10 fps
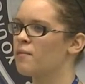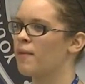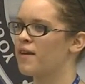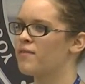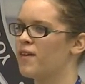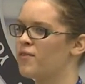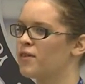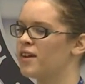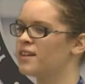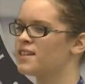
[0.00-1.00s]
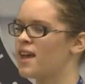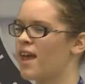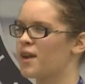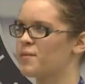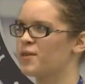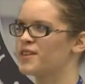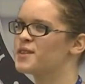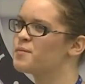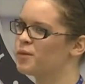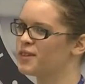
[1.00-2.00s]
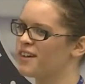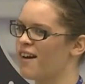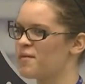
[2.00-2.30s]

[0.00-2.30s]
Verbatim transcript: My favorite animal is the bulldog,